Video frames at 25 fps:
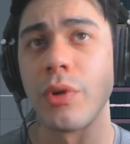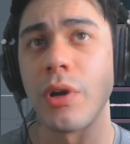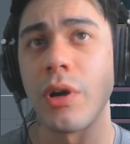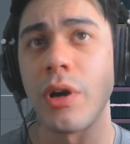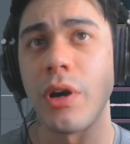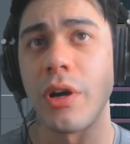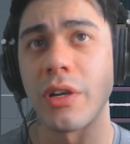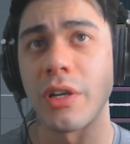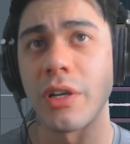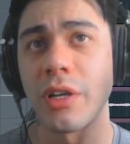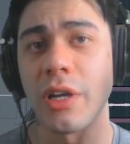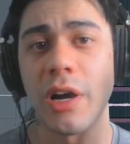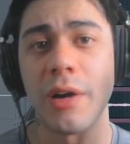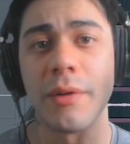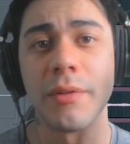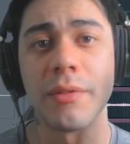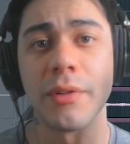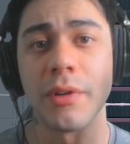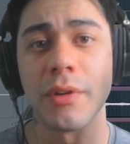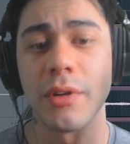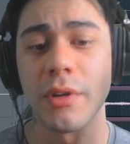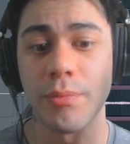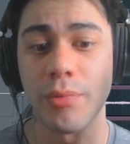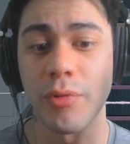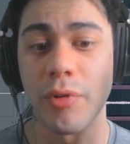I cut
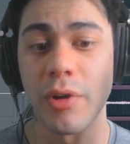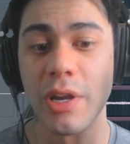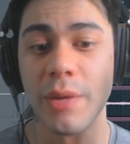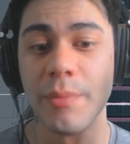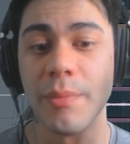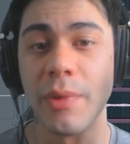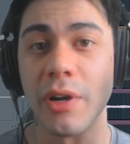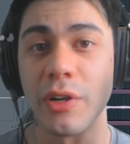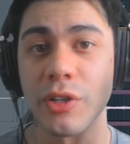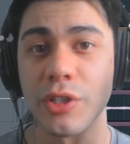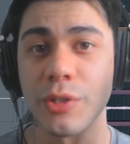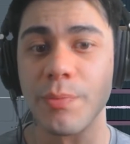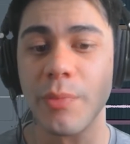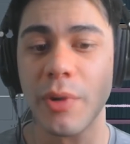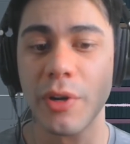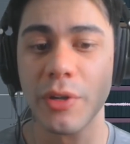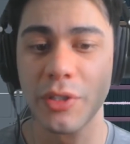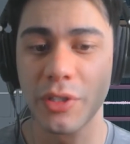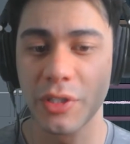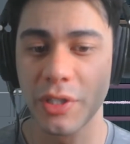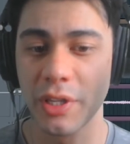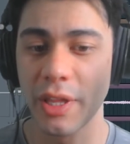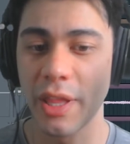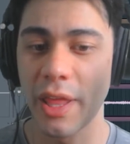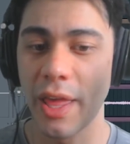pretty much
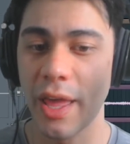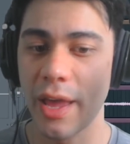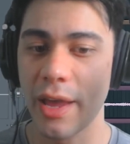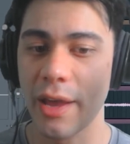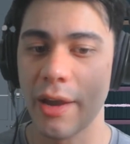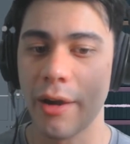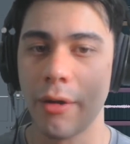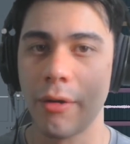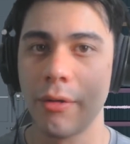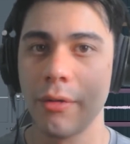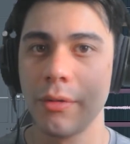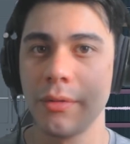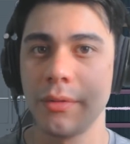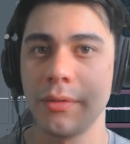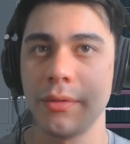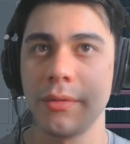most of that out.